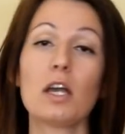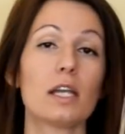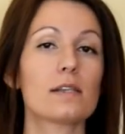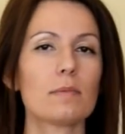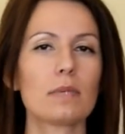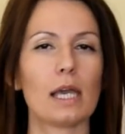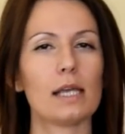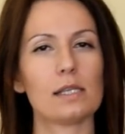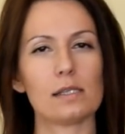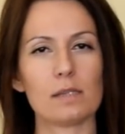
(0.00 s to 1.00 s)
in some
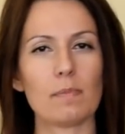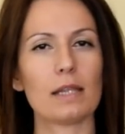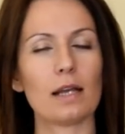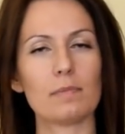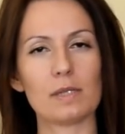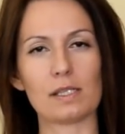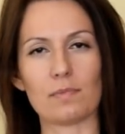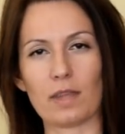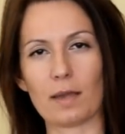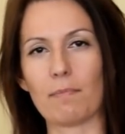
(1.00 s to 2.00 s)
cases, it may not be
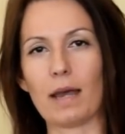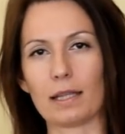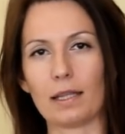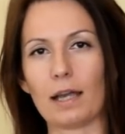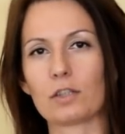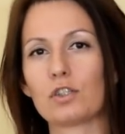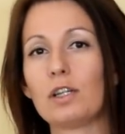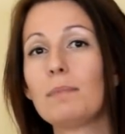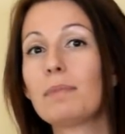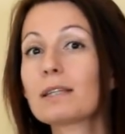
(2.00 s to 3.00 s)
something bad
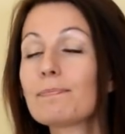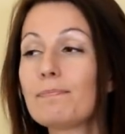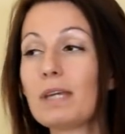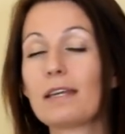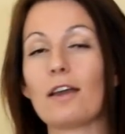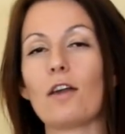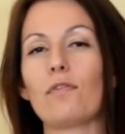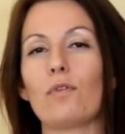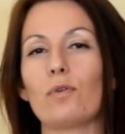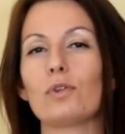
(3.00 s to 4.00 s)
actually, but be
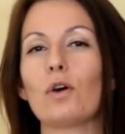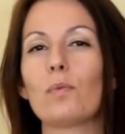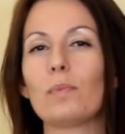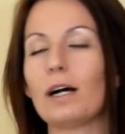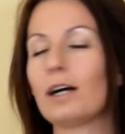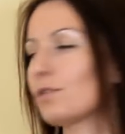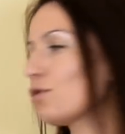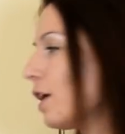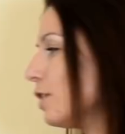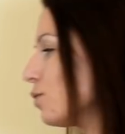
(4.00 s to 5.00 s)
careful, you know, uh,
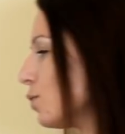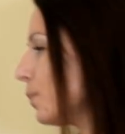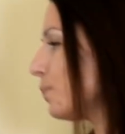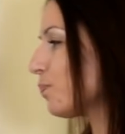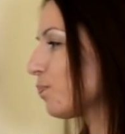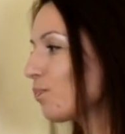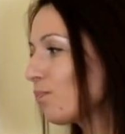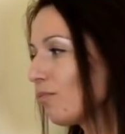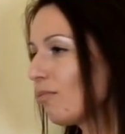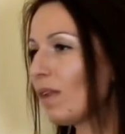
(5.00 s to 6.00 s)
try to
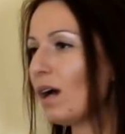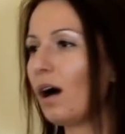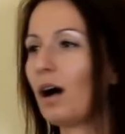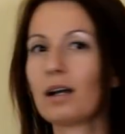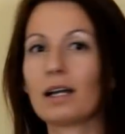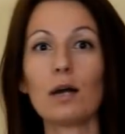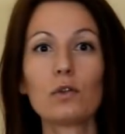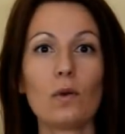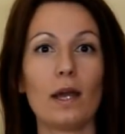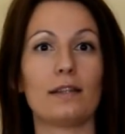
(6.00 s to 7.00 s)
uh,
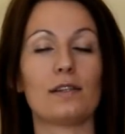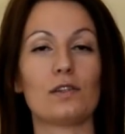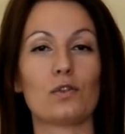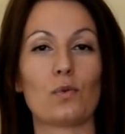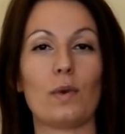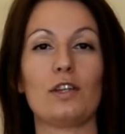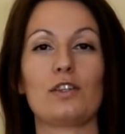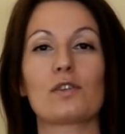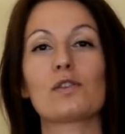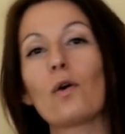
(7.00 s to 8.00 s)
calculate the
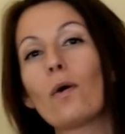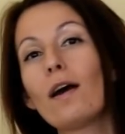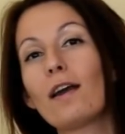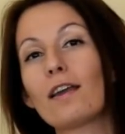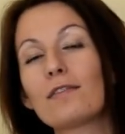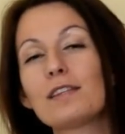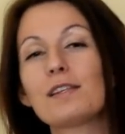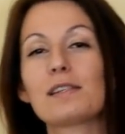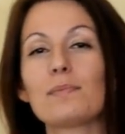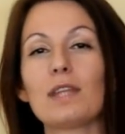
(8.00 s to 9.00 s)
situation. So if
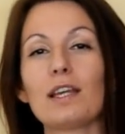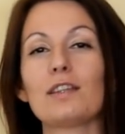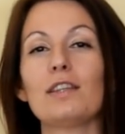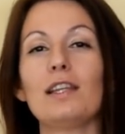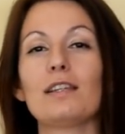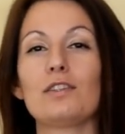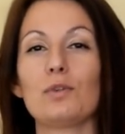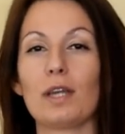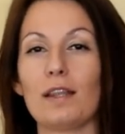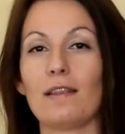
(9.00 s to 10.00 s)
this is something that
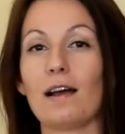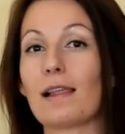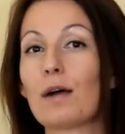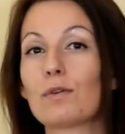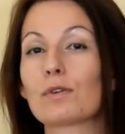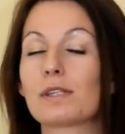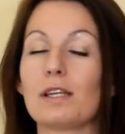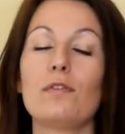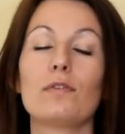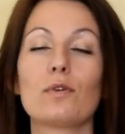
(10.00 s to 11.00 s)
you can allow
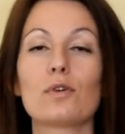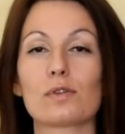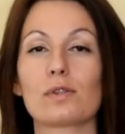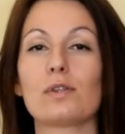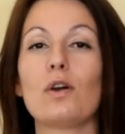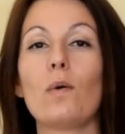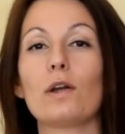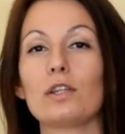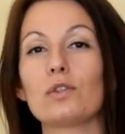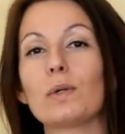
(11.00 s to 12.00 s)
yourself, of course, go
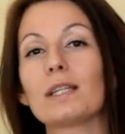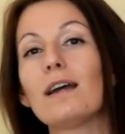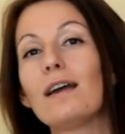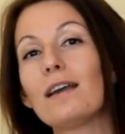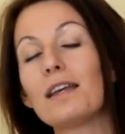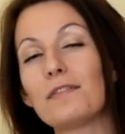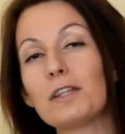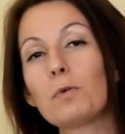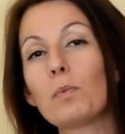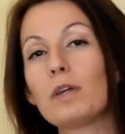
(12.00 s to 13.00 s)
on and do it. If
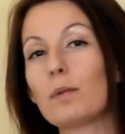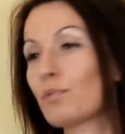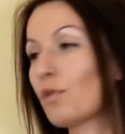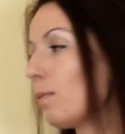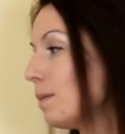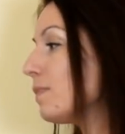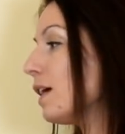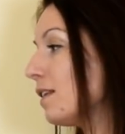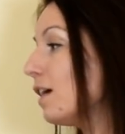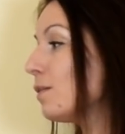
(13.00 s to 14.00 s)
it will be a problem,
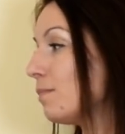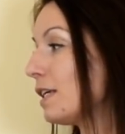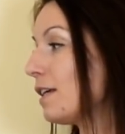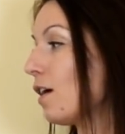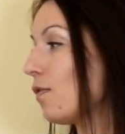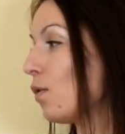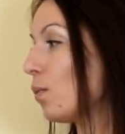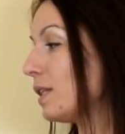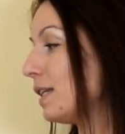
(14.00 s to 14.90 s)
then be careful with the